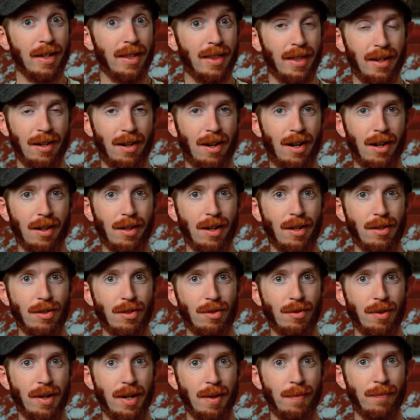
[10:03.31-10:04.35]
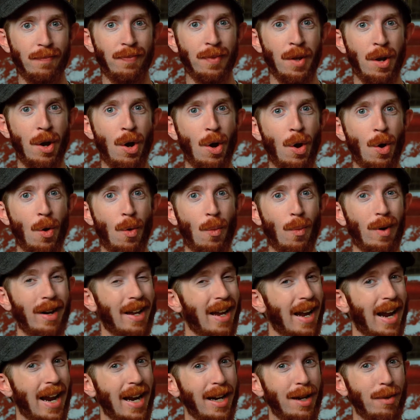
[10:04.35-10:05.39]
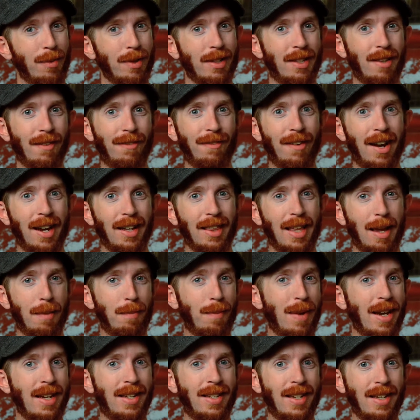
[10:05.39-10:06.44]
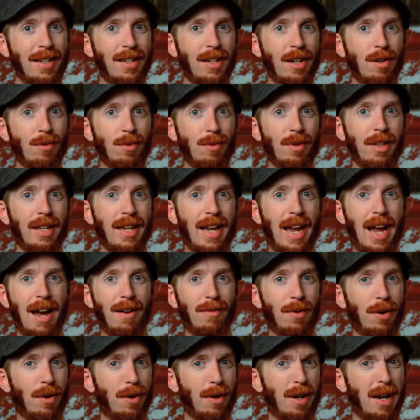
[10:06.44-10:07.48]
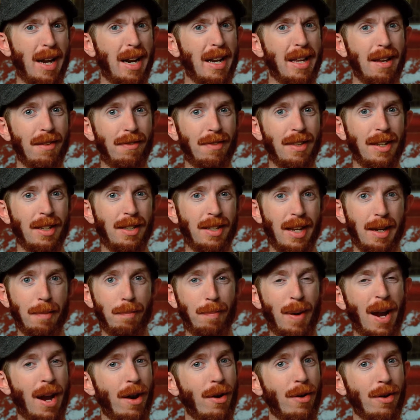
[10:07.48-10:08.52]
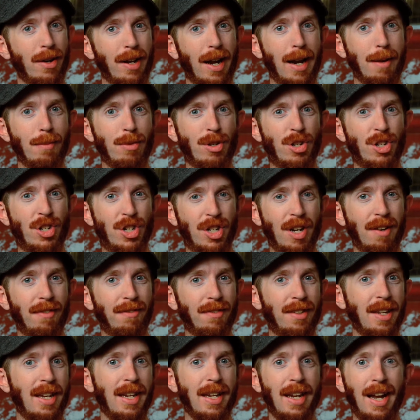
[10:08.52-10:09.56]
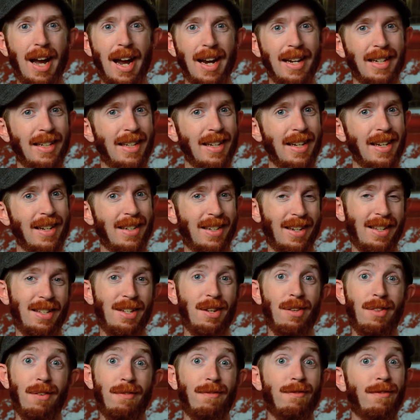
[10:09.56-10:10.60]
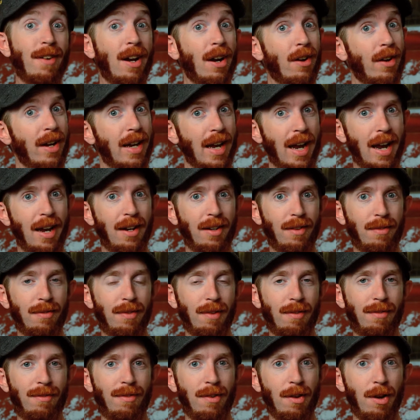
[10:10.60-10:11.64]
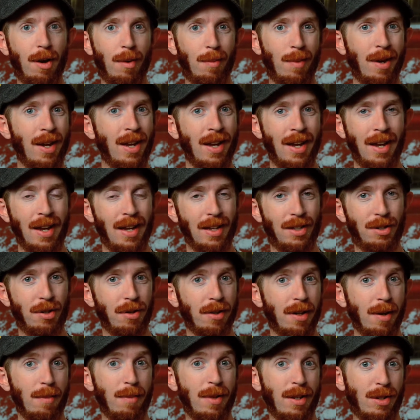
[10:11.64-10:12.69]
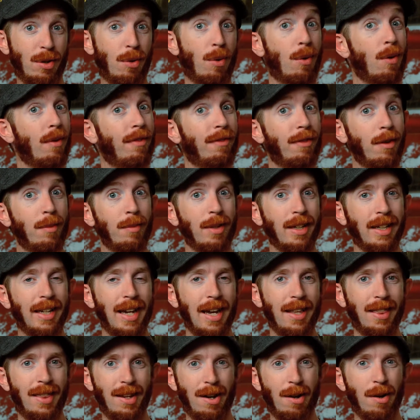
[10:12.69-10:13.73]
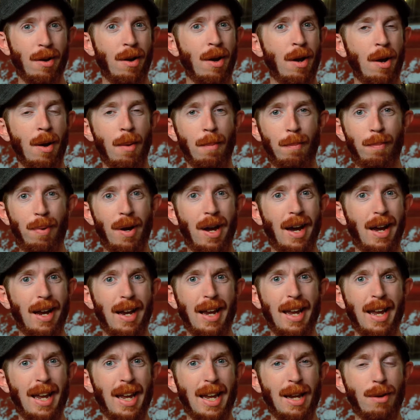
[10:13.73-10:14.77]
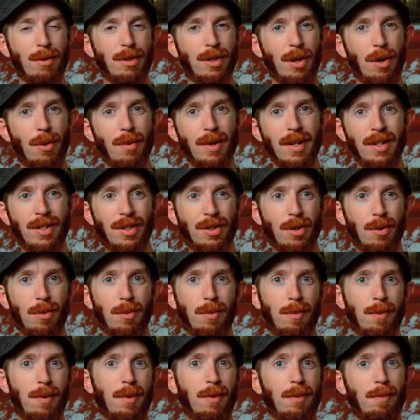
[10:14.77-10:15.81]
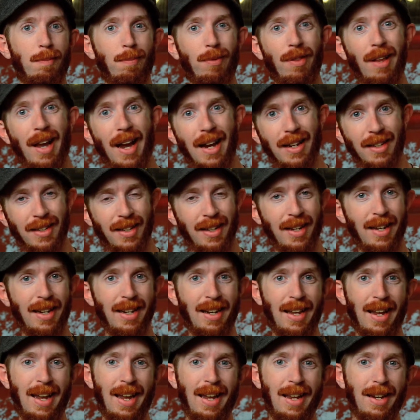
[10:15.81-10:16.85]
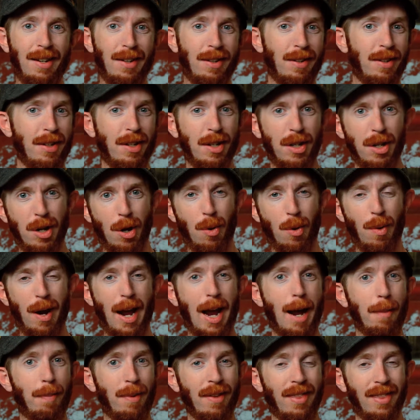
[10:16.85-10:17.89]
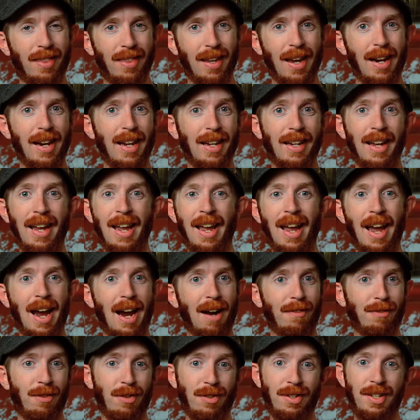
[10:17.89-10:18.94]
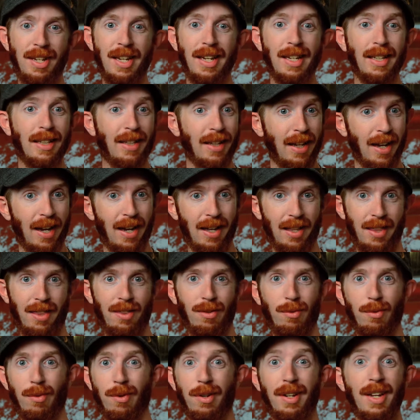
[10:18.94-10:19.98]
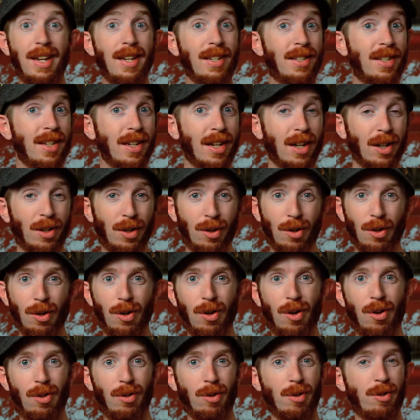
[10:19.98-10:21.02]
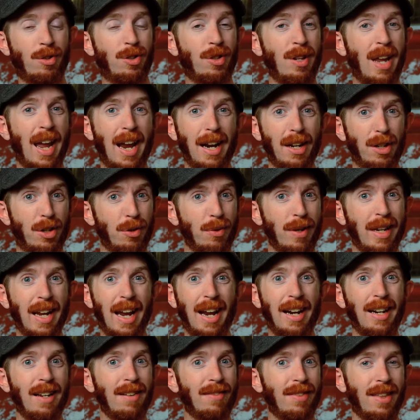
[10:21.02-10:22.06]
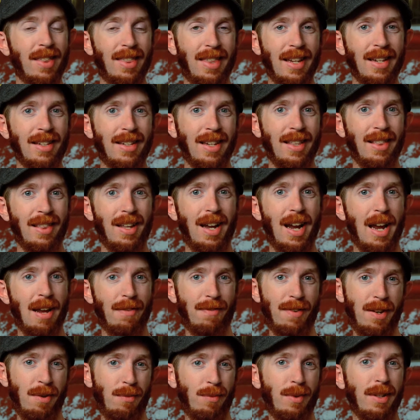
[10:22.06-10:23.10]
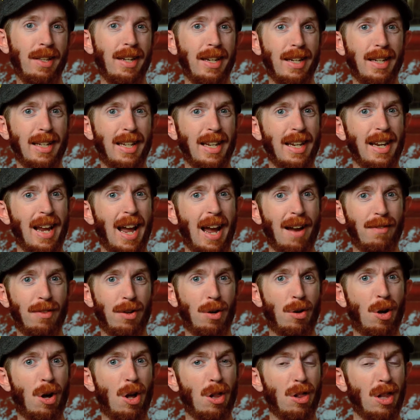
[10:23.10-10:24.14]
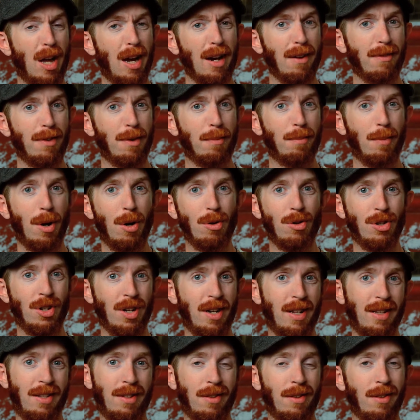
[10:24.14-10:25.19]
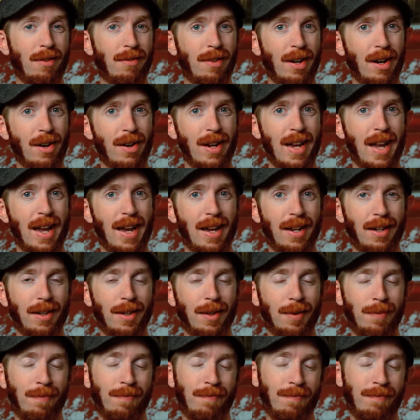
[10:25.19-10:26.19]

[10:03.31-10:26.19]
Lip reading: Ethan Hawke on screen. What I hated was the fact that Mason didn't really have any of these like paradigm shifting ideas until the very end of the film. It took him this whole film to get there, but he was always so placid and, apathetic after seeing death or kissing a girl or doing any of the things in life. He really didn't have a lot of emotion until the very end.